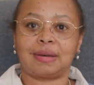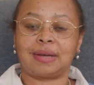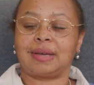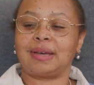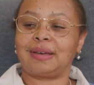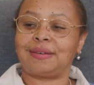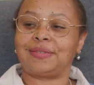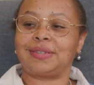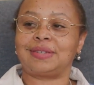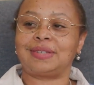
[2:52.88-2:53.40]
I
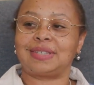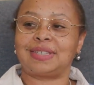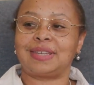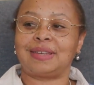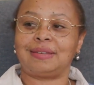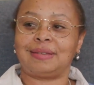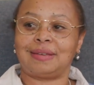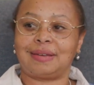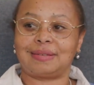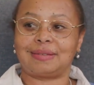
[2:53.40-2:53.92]
have to
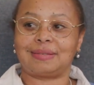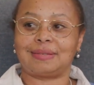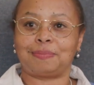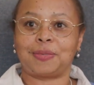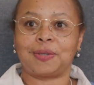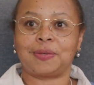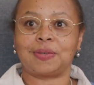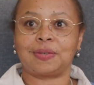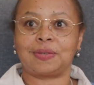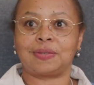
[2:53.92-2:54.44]
say yes,
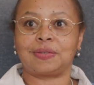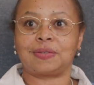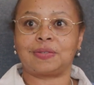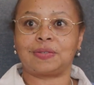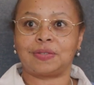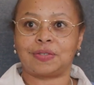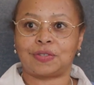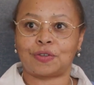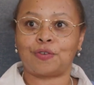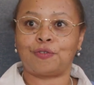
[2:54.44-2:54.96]
because
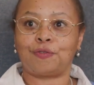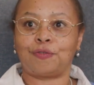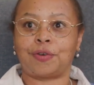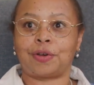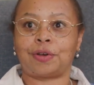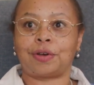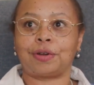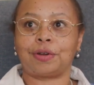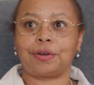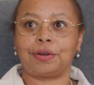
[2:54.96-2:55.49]
so
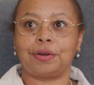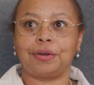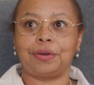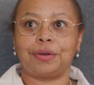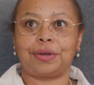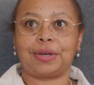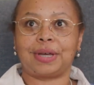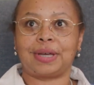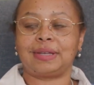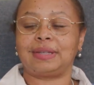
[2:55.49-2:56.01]
far,
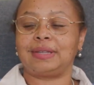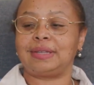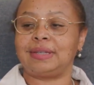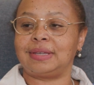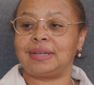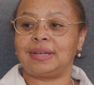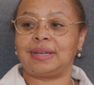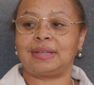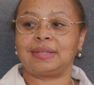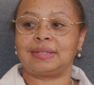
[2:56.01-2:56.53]

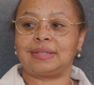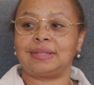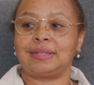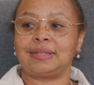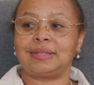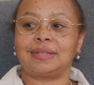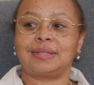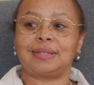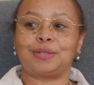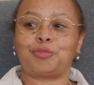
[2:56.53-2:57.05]
IKEA
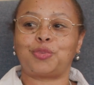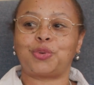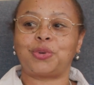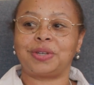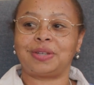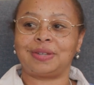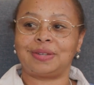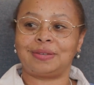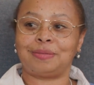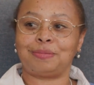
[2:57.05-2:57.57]
hasn't
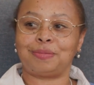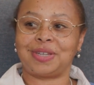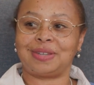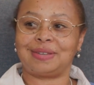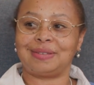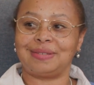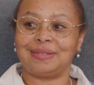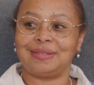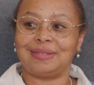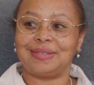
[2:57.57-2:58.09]
disappointed
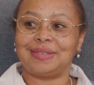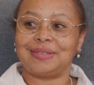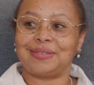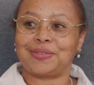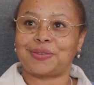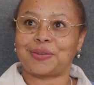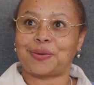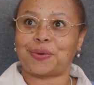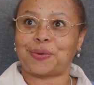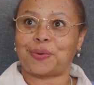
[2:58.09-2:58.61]
me.
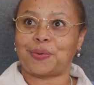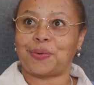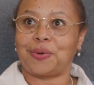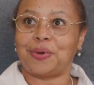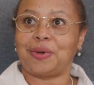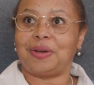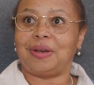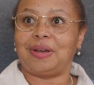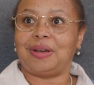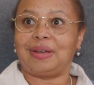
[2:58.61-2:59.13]
So
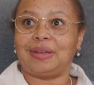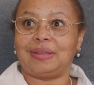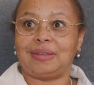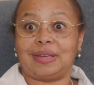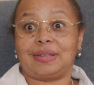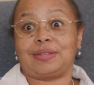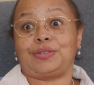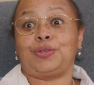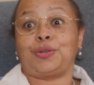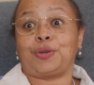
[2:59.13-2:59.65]

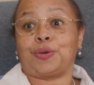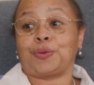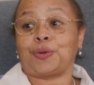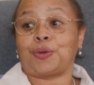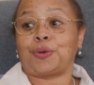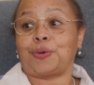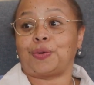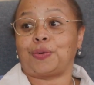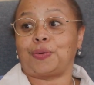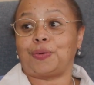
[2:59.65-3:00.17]
yes, you don't
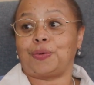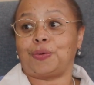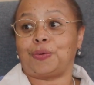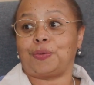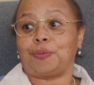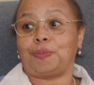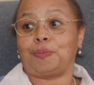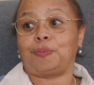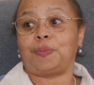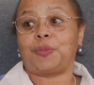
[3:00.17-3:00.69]
know,
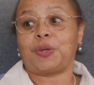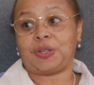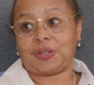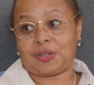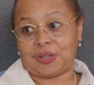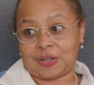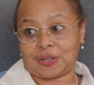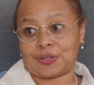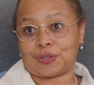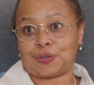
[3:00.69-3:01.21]
but
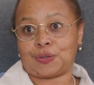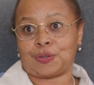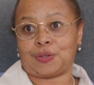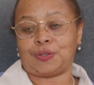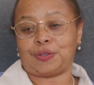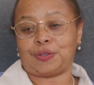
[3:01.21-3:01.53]
yes,